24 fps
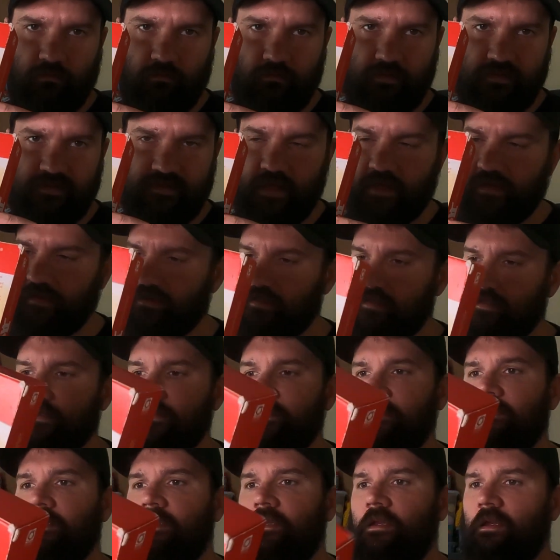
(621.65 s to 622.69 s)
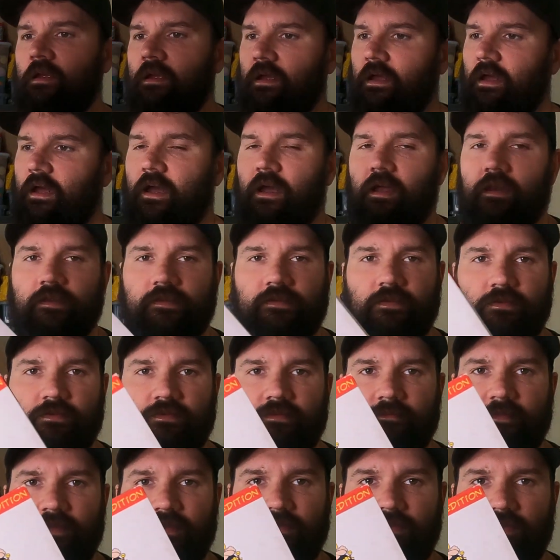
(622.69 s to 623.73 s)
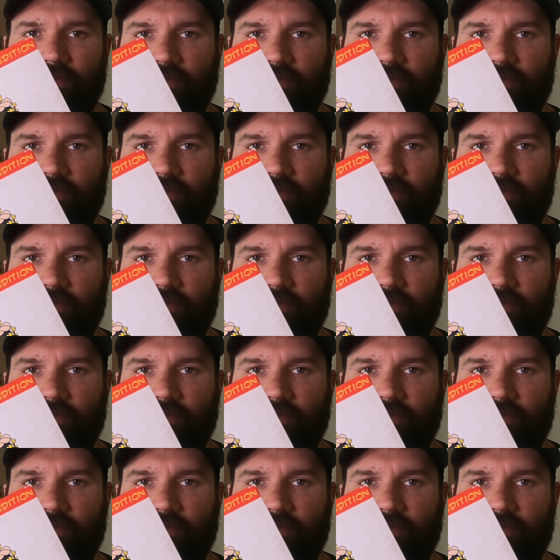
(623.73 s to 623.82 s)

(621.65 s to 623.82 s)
stained it, and it's got some like